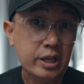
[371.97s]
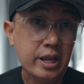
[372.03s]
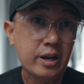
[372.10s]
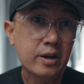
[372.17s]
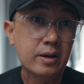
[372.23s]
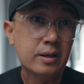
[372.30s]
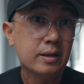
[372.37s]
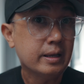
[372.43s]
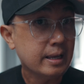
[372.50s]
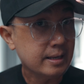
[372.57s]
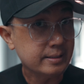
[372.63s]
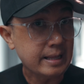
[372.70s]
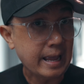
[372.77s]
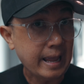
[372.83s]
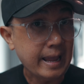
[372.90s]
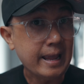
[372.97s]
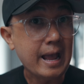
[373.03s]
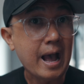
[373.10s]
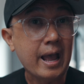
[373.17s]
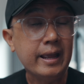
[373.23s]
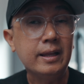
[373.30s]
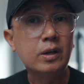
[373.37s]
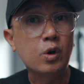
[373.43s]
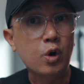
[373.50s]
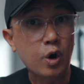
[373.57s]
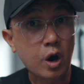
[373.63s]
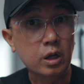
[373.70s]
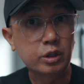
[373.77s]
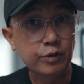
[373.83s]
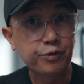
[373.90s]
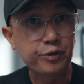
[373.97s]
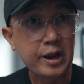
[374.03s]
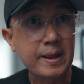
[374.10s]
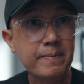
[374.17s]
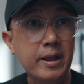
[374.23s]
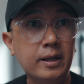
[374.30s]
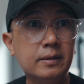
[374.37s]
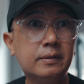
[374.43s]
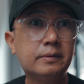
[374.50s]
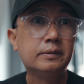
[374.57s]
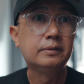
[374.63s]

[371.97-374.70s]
here is the AI auto-framing.